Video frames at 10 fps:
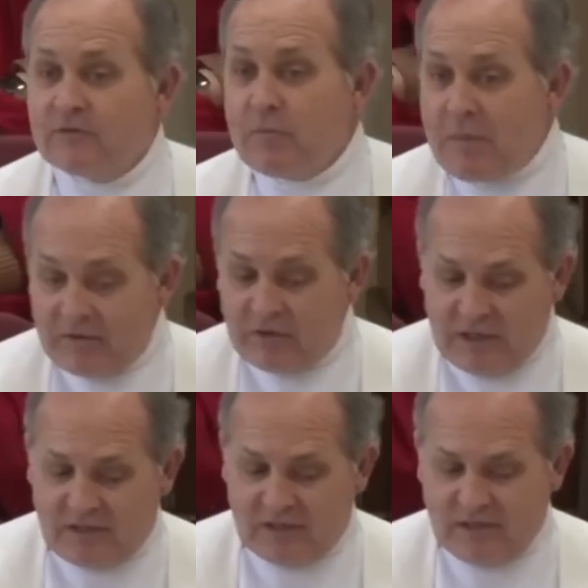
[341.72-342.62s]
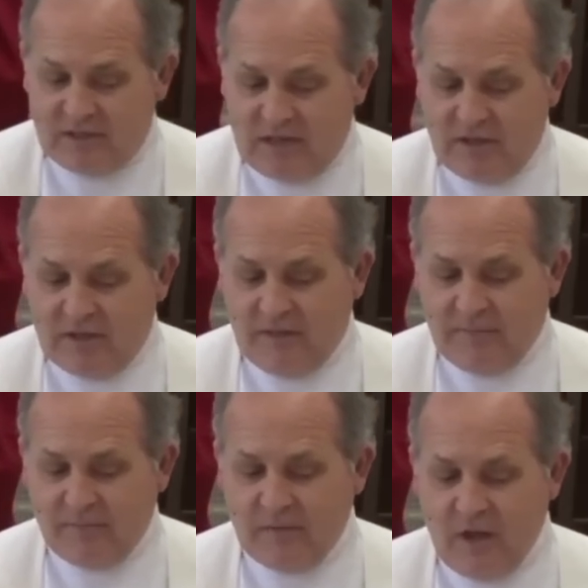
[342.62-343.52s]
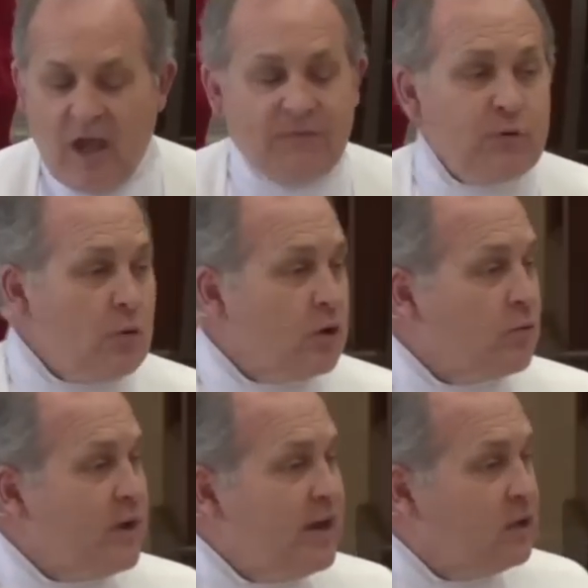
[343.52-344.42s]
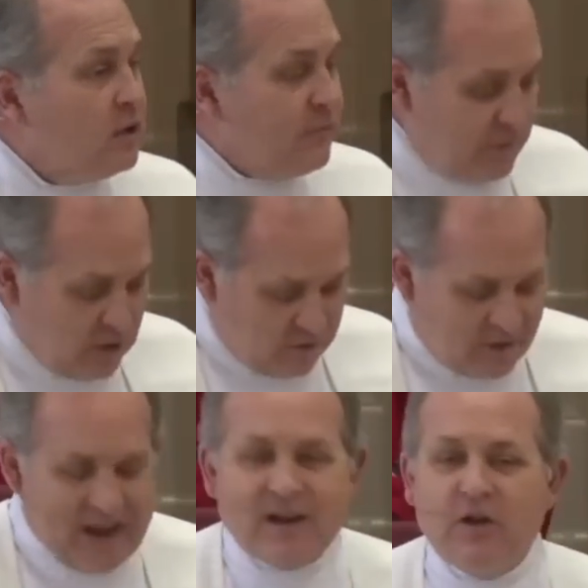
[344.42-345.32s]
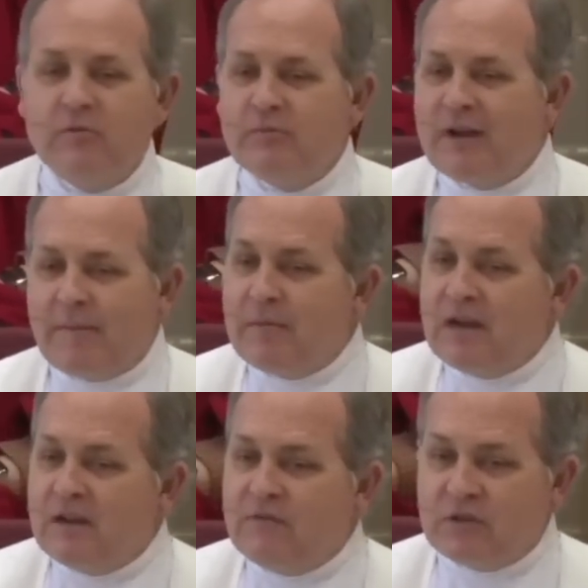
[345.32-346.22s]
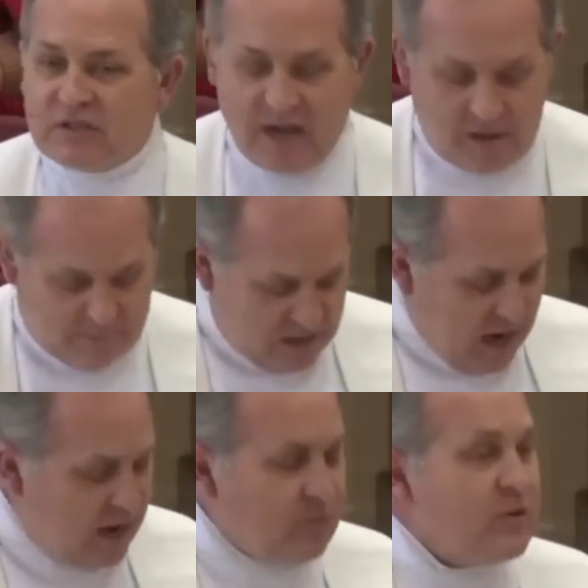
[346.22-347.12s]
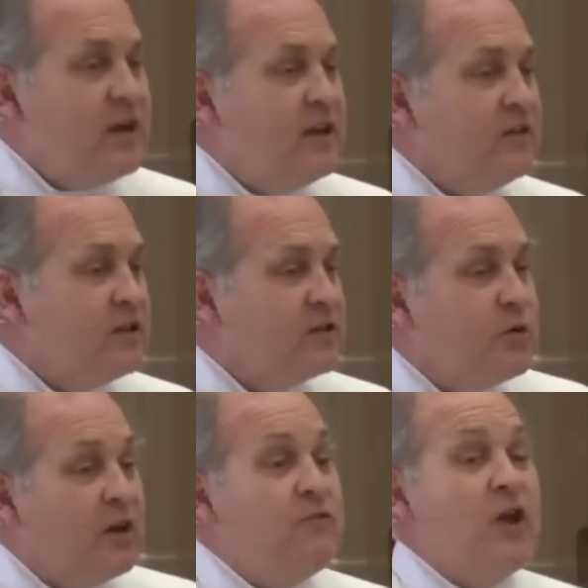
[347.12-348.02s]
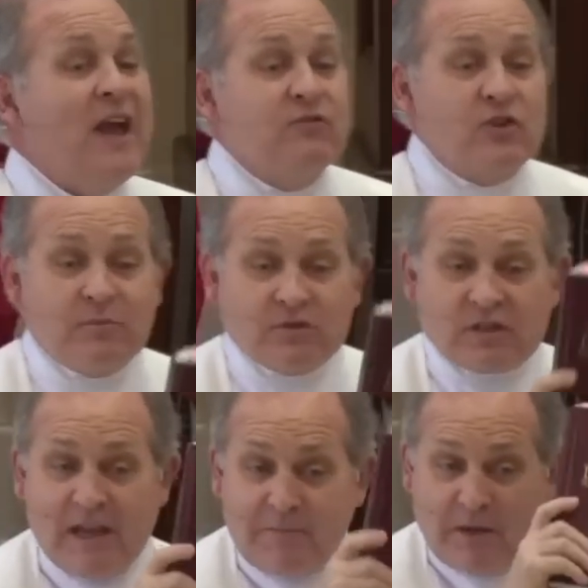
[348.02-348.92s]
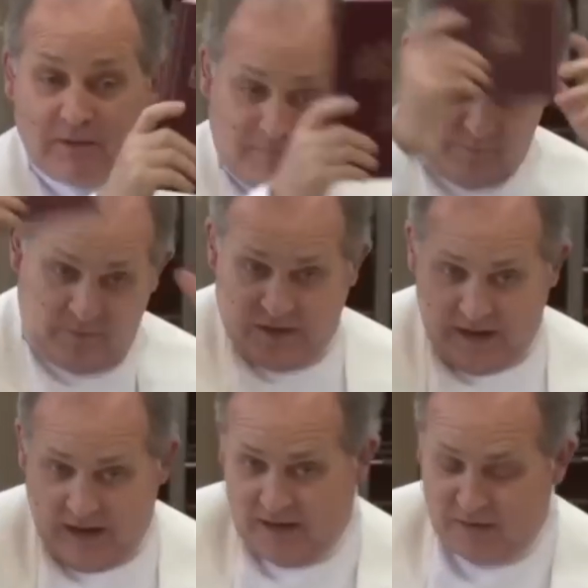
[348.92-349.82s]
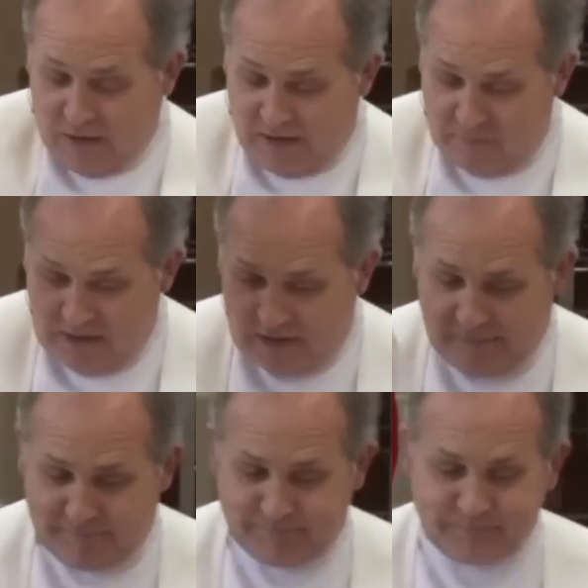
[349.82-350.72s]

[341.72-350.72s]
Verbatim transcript: from Jesus' teaching. If you were to read a little further, and I know not many of you stay up at night reading this book, if you have trouble sleeping, I can recommend it.